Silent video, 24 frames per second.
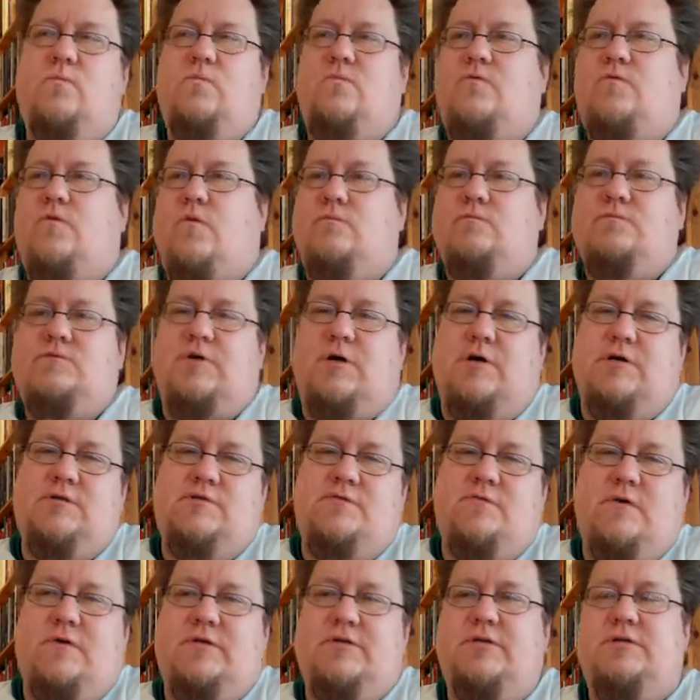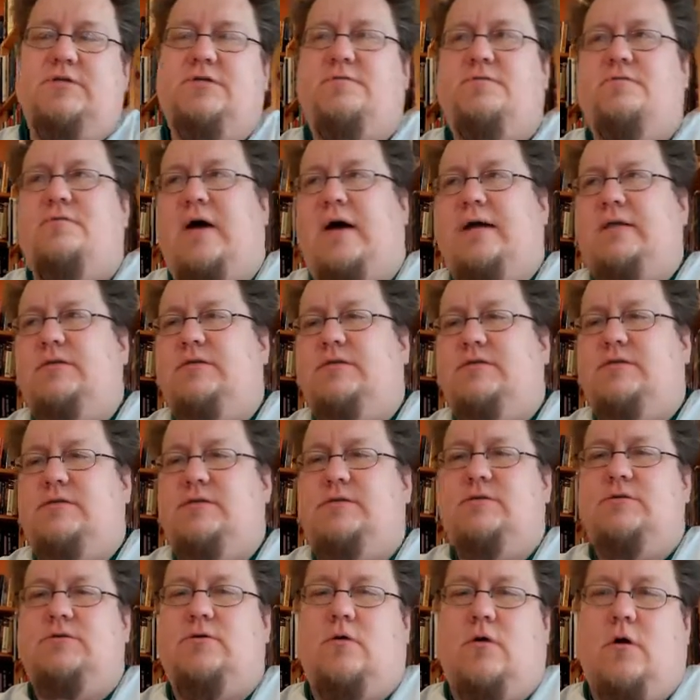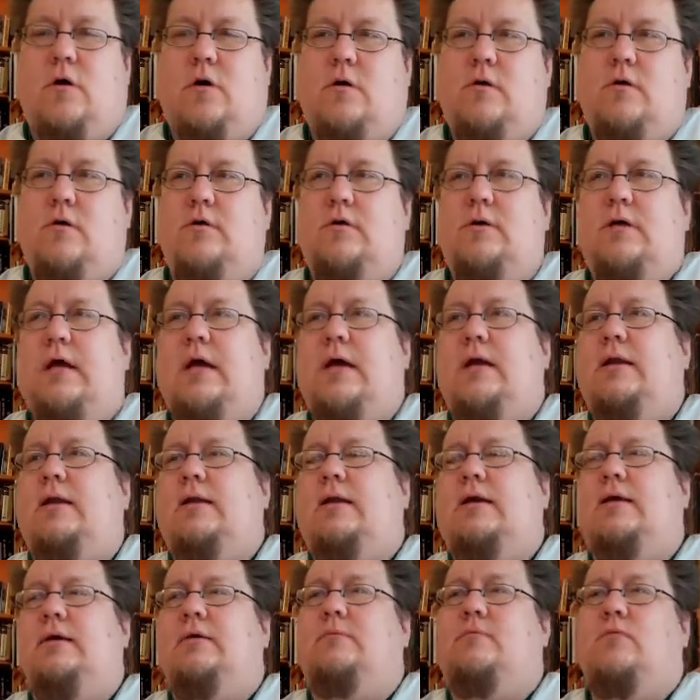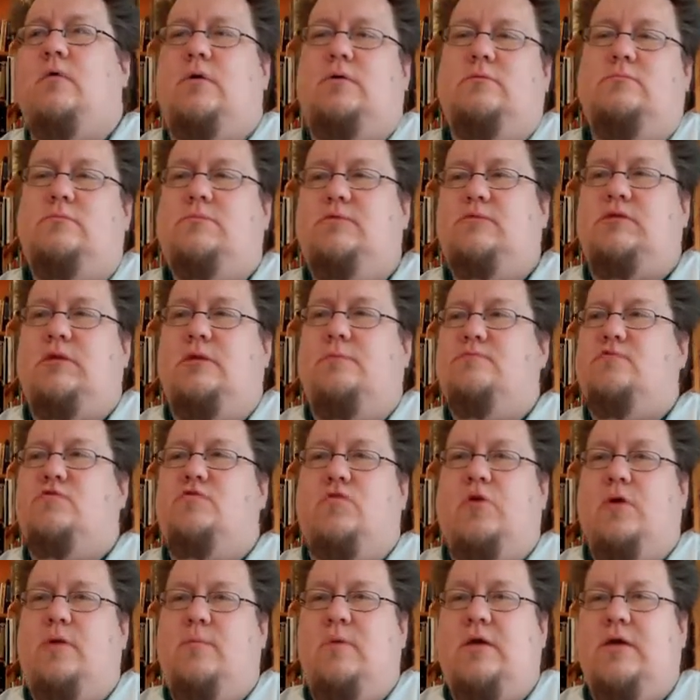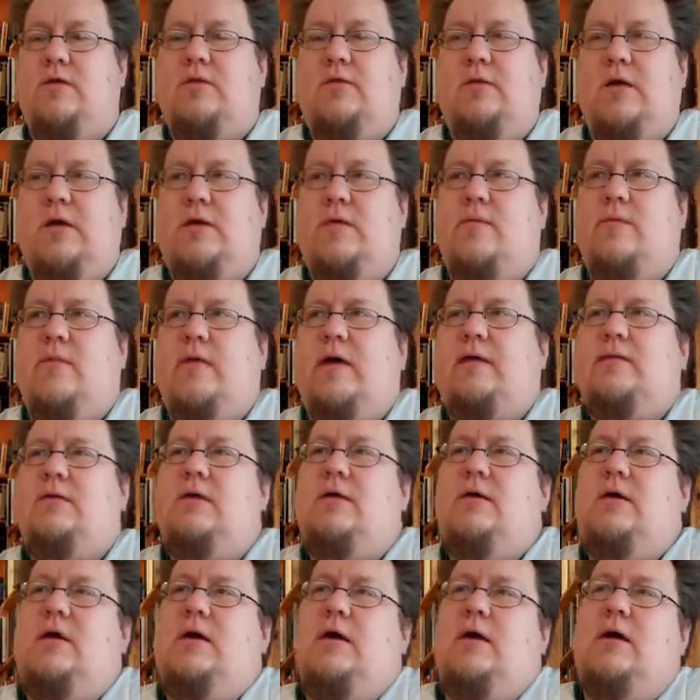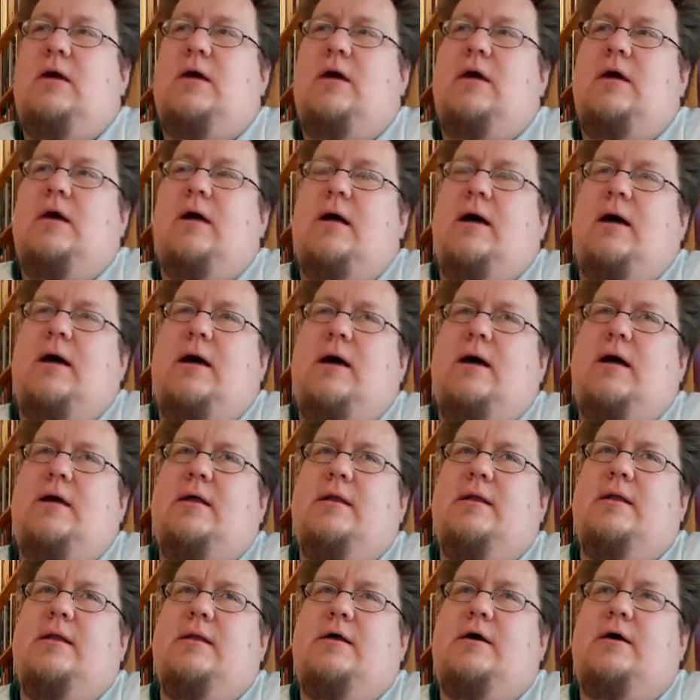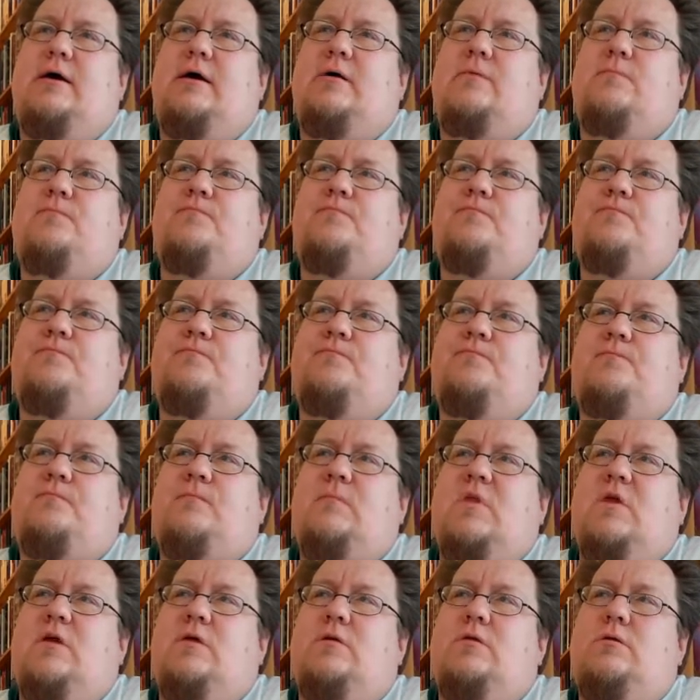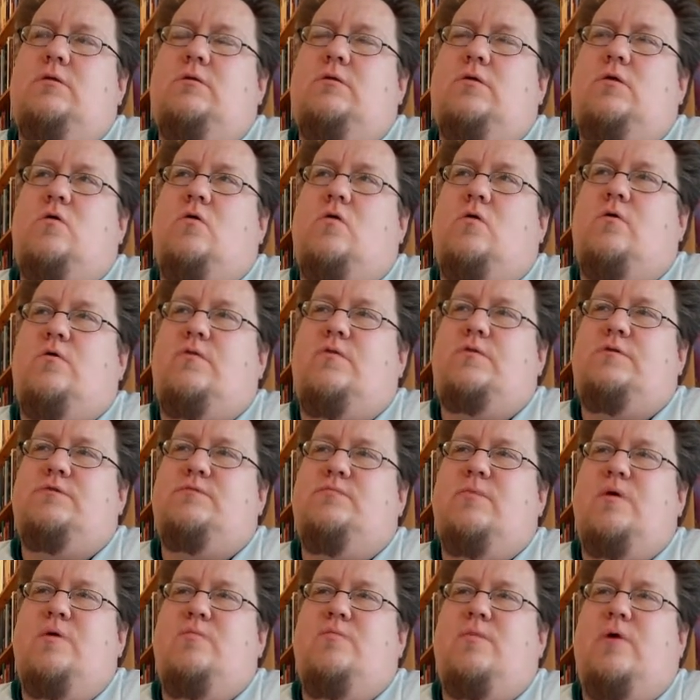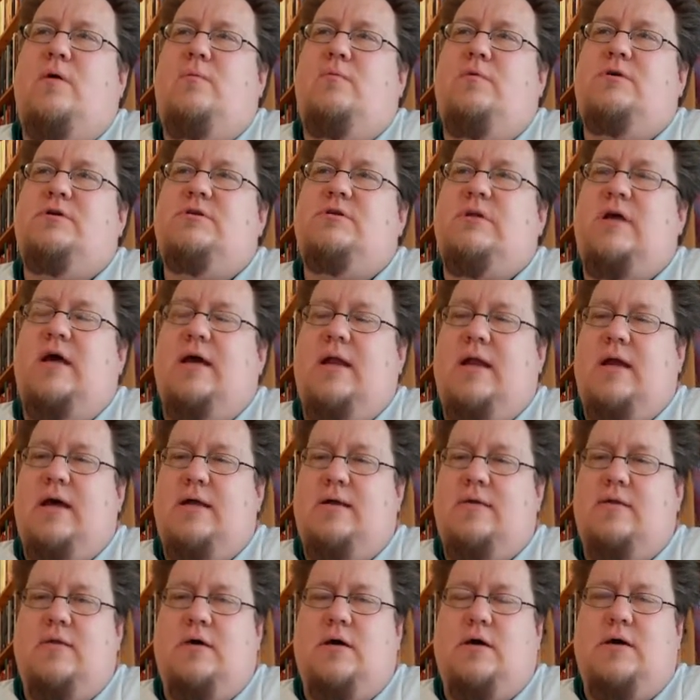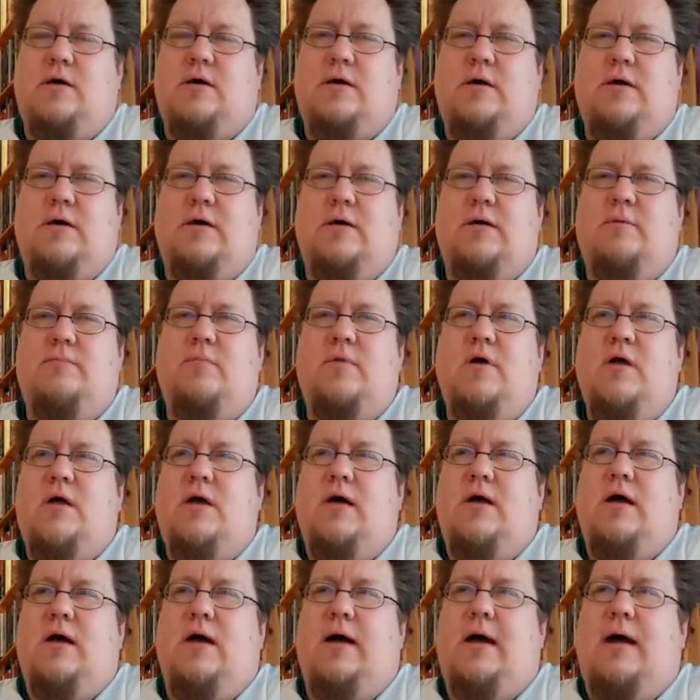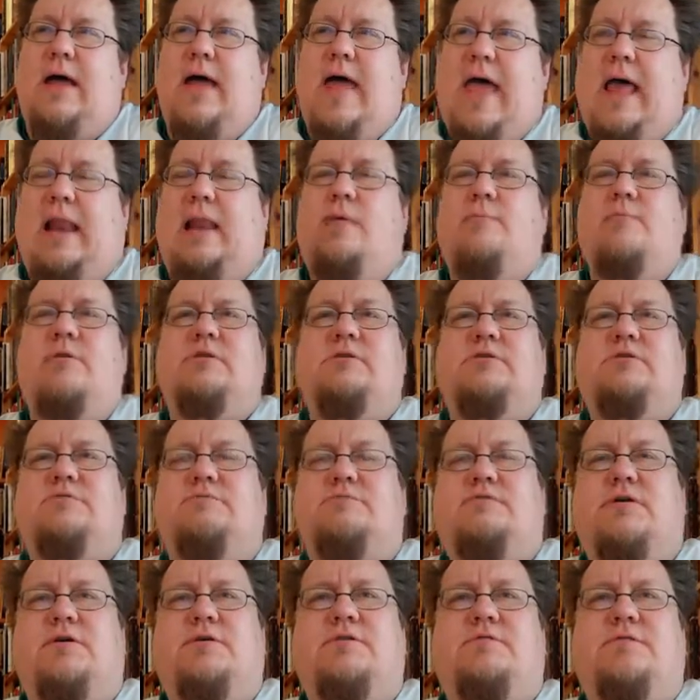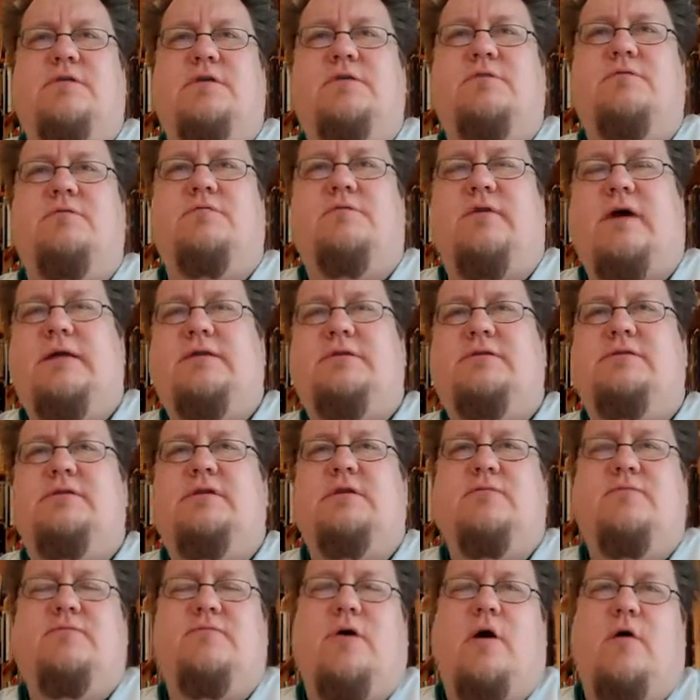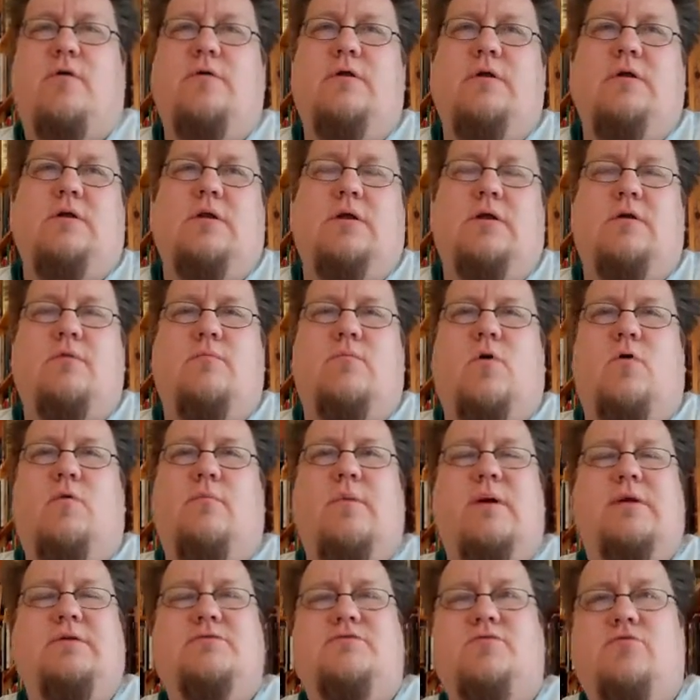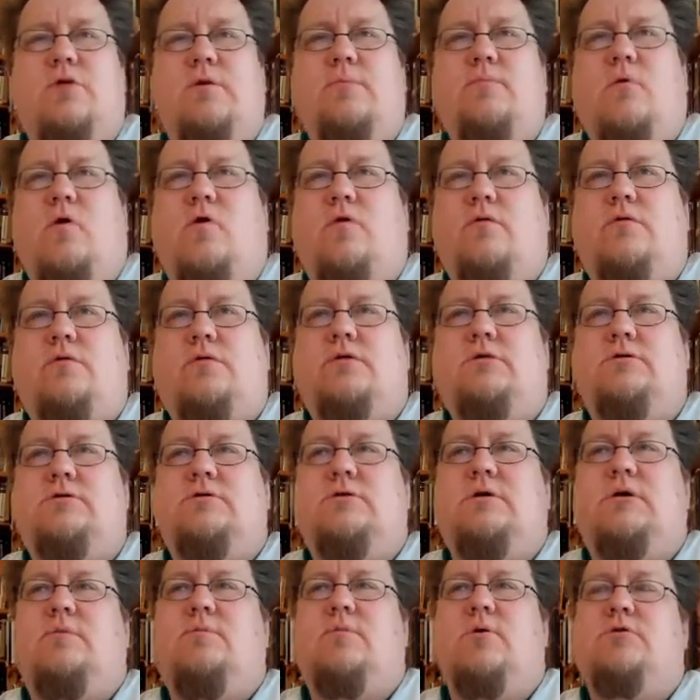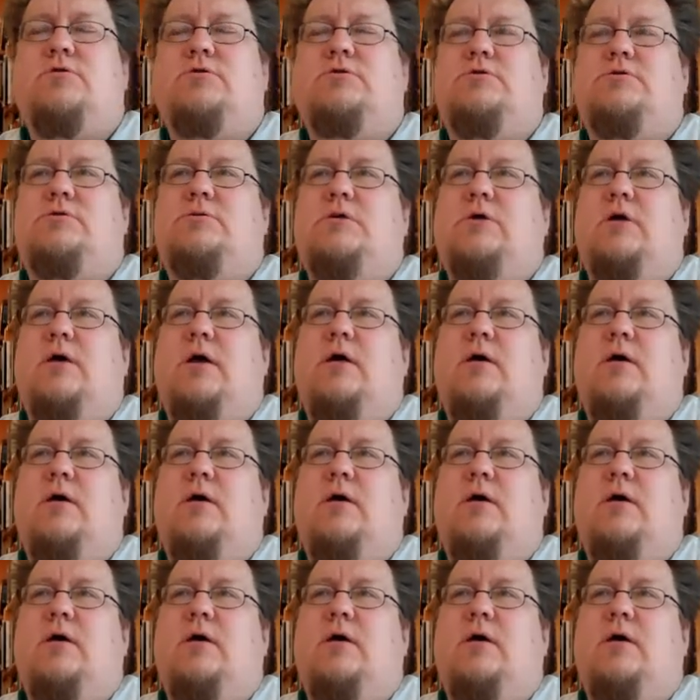from science fiction to fantasy to horror and slipstreamy and that. And new authors being published, and there are elements of science fiction and fantasy found in more mainstream authors' books.